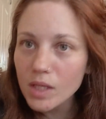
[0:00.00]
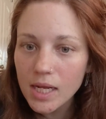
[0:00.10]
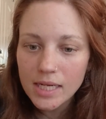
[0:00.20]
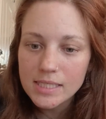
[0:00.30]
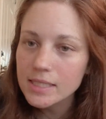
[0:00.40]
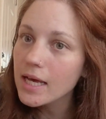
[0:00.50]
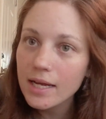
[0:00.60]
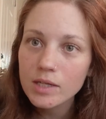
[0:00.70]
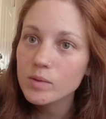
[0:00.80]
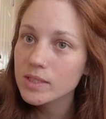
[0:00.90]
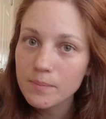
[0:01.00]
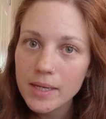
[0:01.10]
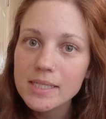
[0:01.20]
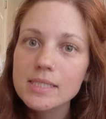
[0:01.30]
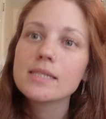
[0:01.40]
And I did that, and it was
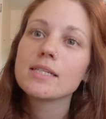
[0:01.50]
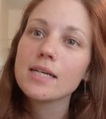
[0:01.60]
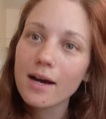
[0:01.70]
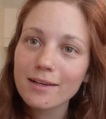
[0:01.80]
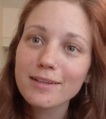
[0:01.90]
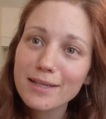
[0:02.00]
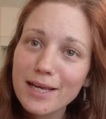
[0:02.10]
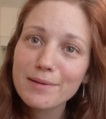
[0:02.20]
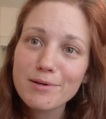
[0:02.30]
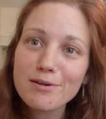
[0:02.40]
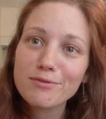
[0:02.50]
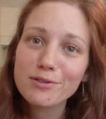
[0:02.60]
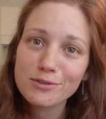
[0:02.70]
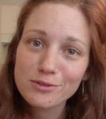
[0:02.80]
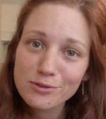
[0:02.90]
amazing. The tiling came
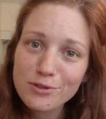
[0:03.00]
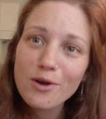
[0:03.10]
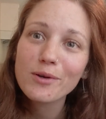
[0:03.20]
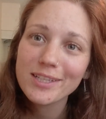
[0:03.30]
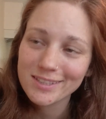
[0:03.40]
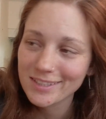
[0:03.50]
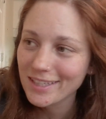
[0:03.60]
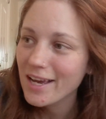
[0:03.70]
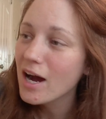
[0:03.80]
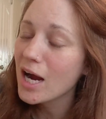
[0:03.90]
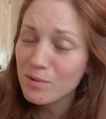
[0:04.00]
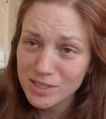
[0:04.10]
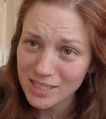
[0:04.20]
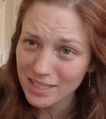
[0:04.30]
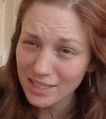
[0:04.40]
off so easy. I
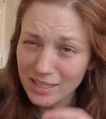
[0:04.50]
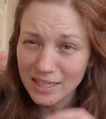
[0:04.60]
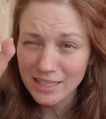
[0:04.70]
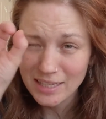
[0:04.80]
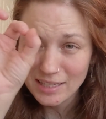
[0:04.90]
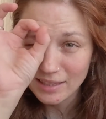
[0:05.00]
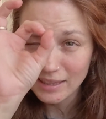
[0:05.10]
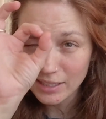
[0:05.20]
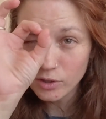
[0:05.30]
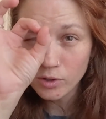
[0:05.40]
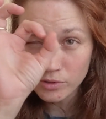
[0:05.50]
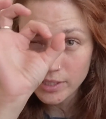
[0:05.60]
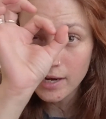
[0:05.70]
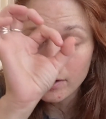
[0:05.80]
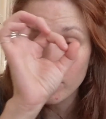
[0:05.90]
was taking it like little
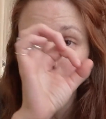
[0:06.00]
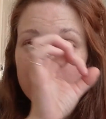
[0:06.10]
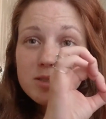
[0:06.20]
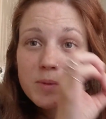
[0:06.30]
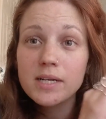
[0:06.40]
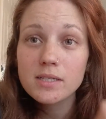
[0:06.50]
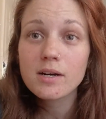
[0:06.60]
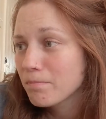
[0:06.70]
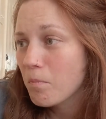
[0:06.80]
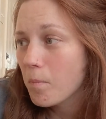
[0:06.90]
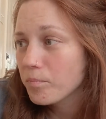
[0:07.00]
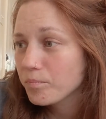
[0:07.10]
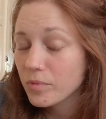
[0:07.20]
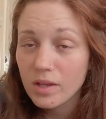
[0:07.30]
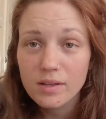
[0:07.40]
tile piece by tile.
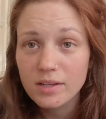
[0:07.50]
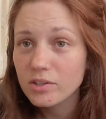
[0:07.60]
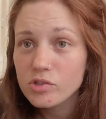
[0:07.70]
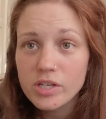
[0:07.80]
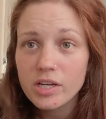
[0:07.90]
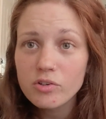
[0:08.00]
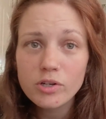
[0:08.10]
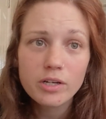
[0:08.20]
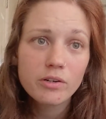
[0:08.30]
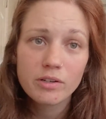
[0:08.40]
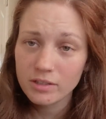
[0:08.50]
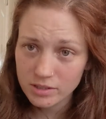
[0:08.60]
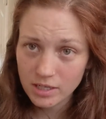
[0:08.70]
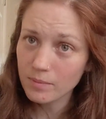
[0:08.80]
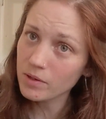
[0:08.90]
Then I use a hairdryer, and
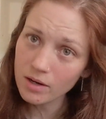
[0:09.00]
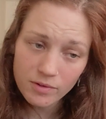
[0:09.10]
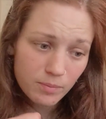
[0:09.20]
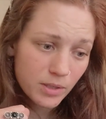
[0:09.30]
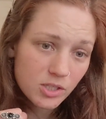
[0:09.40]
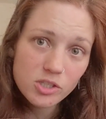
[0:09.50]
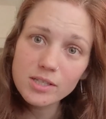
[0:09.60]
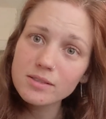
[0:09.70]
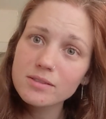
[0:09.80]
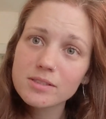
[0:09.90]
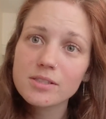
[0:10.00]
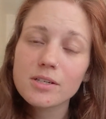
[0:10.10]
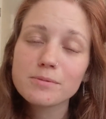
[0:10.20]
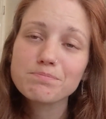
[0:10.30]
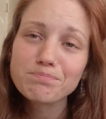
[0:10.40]
it's coming off in big sheets.
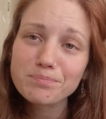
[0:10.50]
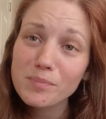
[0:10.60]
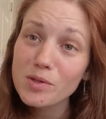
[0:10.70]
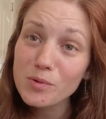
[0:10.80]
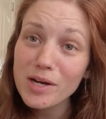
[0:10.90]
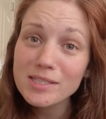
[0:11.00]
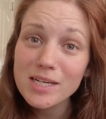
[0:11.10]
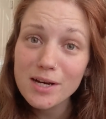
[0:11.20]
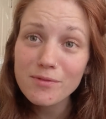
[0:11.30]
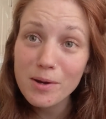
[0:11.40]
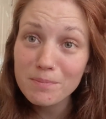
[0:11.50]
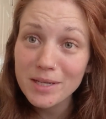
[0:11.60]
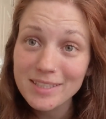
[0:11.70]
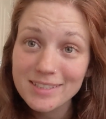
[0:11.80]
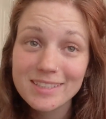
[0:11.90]
So you guys have
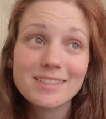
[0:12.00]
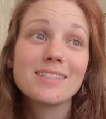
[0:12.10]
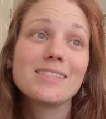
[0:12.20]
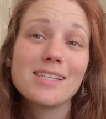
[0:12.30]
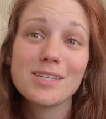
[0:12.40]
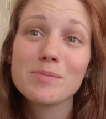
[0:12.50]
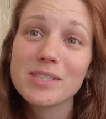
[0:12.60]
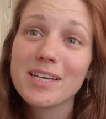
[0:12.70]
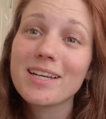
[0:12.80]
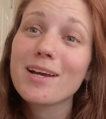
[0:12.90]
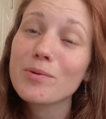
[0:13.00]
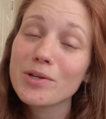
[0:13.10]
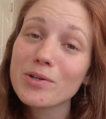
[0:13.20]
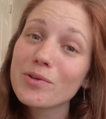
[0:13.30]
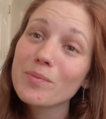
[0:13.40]
amazing tips, and I
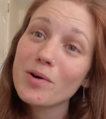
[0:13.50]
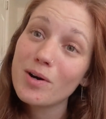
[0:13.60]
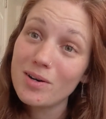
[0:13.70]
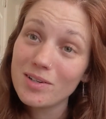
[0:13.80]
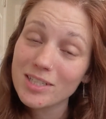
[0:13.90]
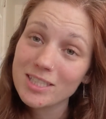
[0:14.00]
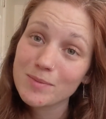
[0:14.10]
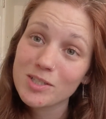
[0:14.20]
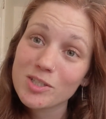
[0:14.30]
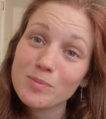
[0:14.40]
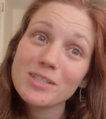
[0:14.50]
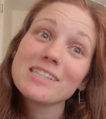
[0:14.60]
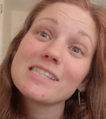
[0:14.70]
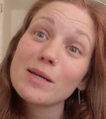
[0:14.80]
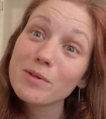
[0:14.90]
want to know them all, especially
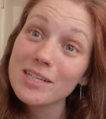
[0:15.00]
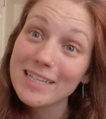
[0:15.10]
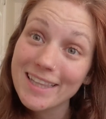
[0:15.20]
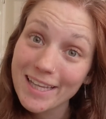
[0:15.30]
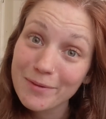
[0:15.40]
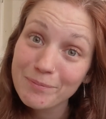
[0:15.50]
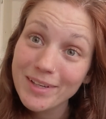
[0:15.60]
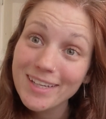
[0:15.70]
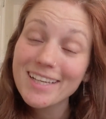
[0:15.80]
because I'm going to need them.